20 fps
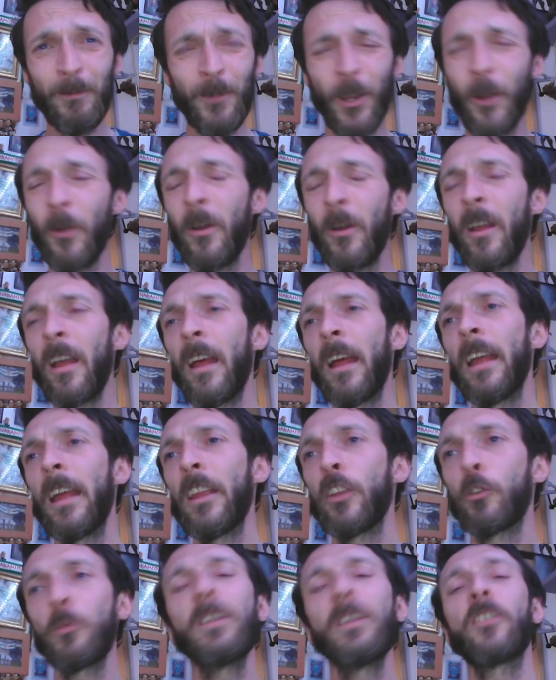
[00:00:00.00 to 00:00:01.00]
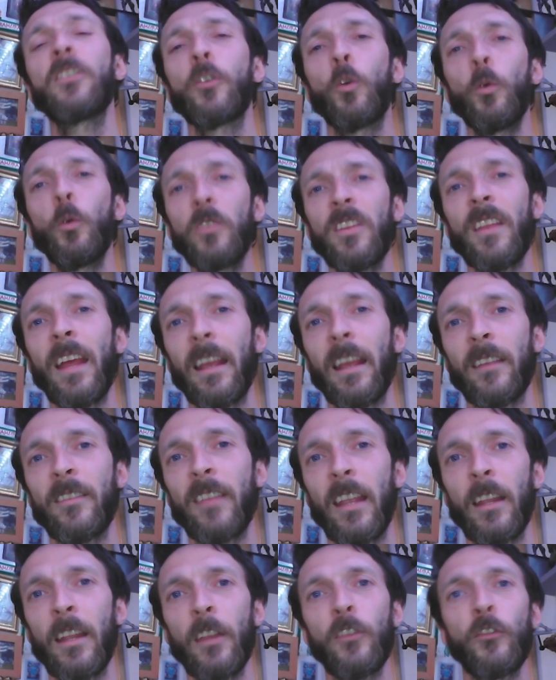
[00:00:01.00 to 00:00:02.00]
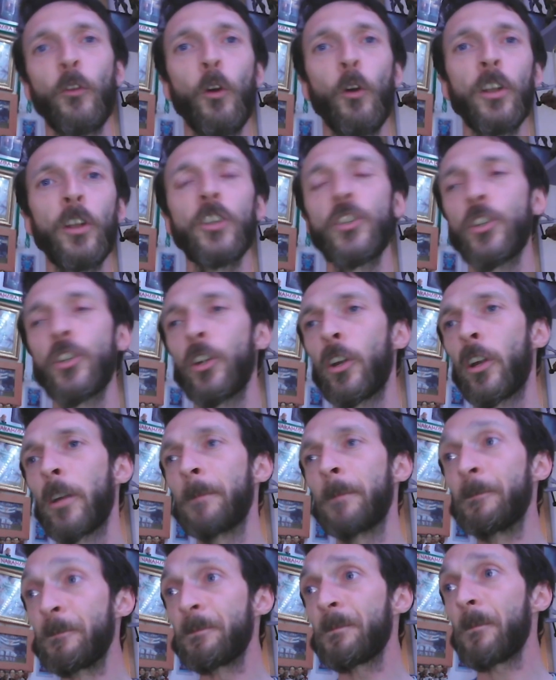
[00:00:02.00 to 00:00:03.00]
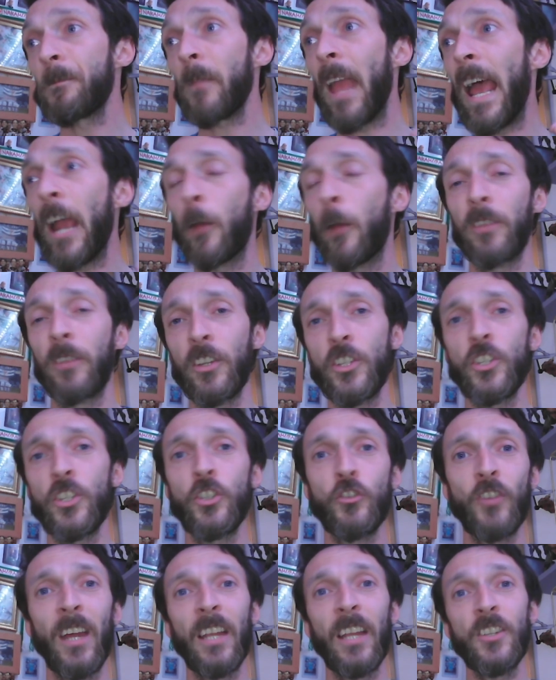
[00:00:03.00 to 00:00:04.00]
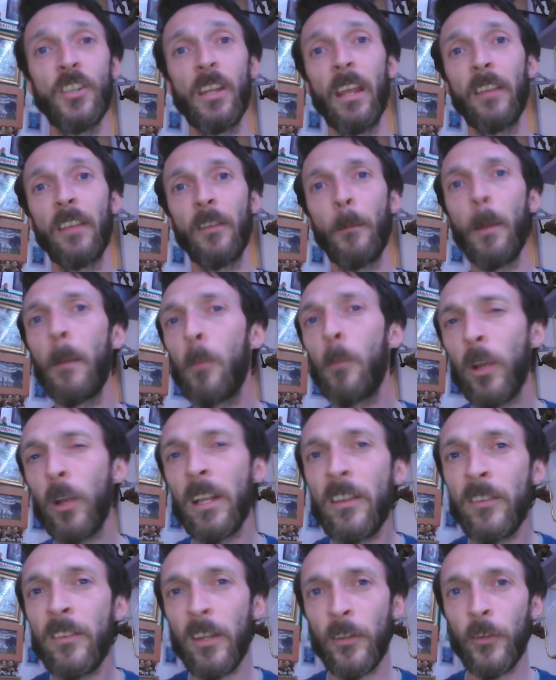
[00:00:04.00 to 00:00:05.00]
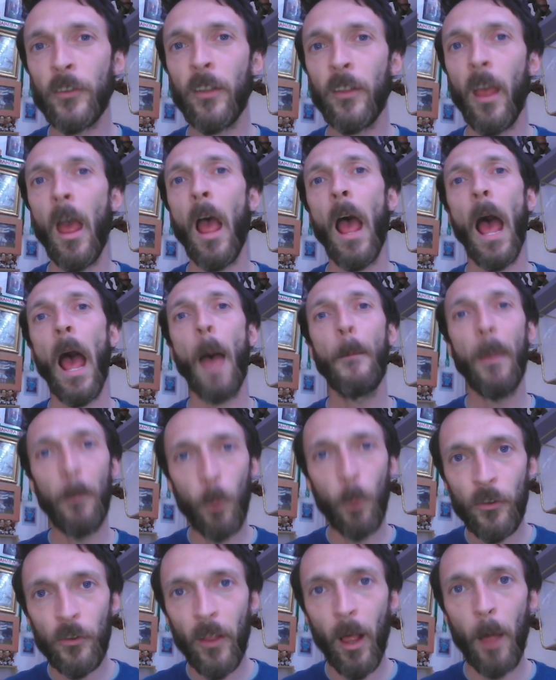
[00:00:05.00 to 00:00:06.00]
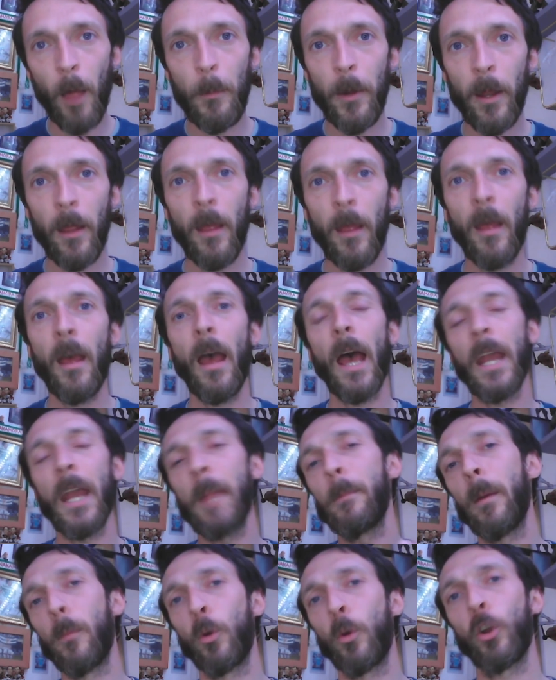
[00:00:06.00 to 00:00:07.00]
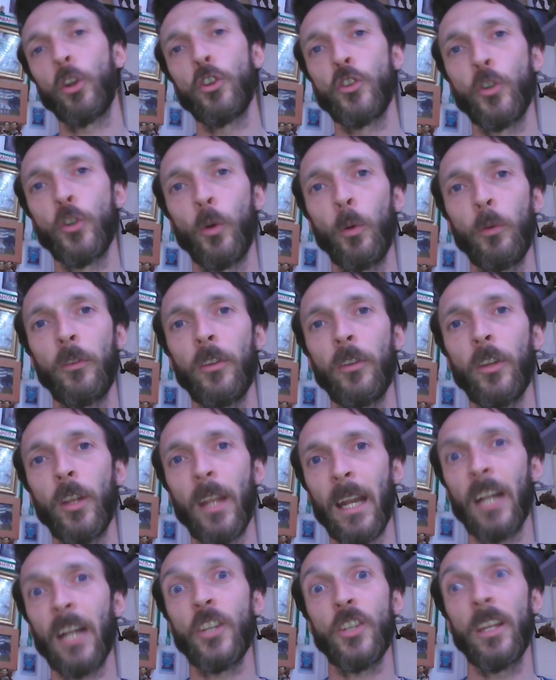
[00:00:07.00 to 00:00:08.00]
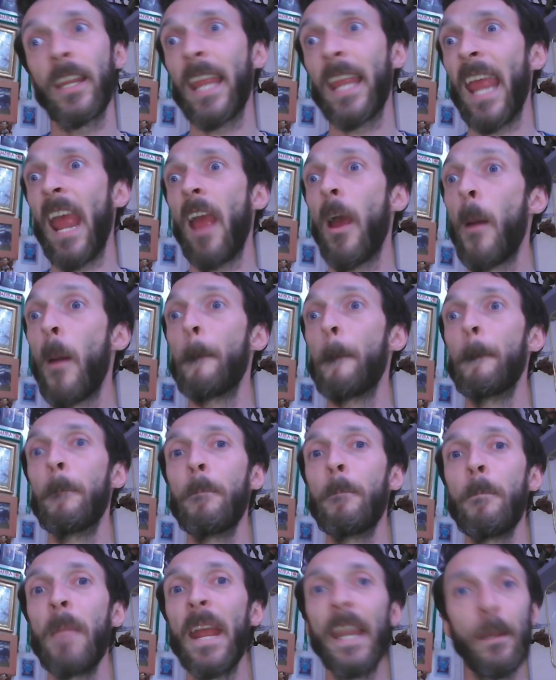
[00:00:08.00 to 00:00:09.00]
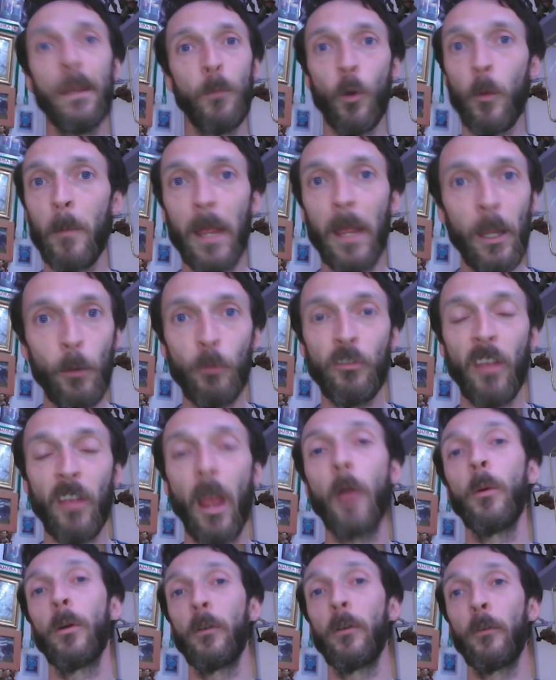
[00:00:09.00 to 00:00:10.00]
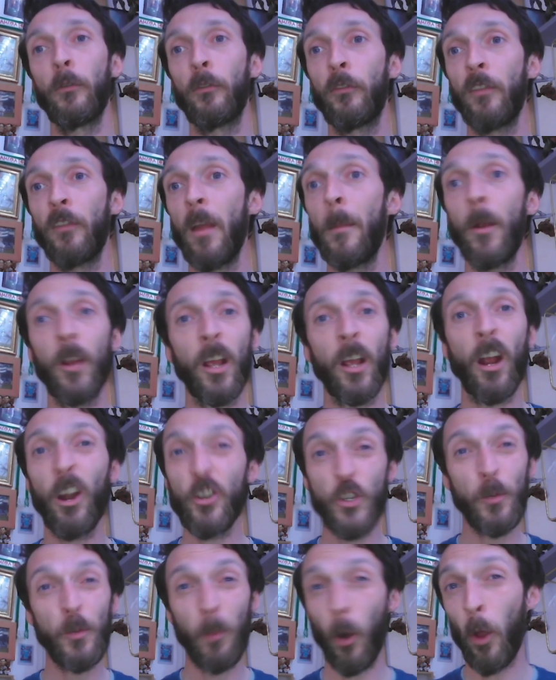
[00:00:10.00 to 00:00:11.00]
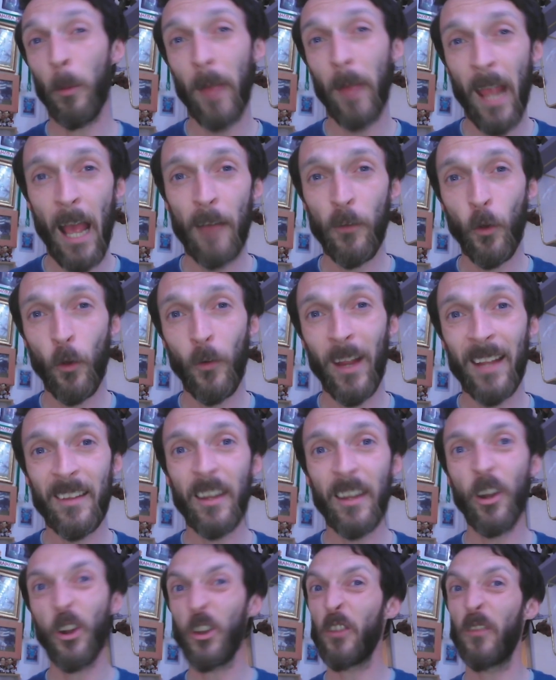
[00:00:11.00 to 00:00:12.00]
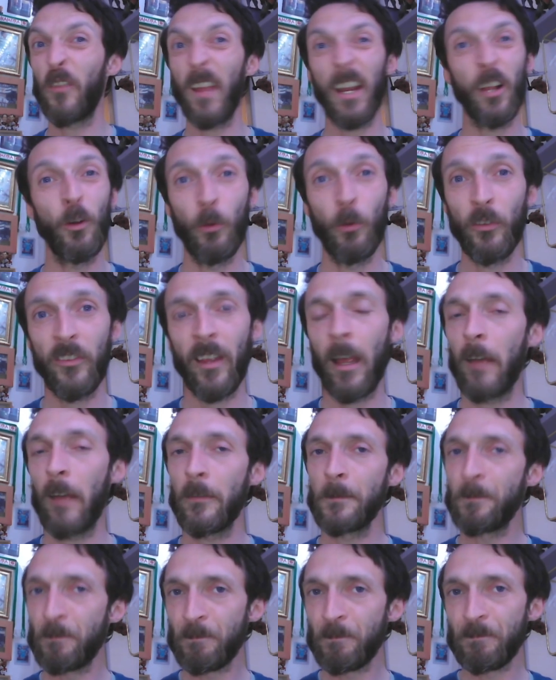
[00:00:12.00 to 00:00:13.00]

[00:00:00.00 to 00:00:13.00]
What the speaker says: You don't need to go to that extent, as long as your acquisition strategy is a bit more considered, a bit more deliberate, and a bit more controlled. You can actually get many more miles out of the amount of cards you probably have already, or you're very close to having.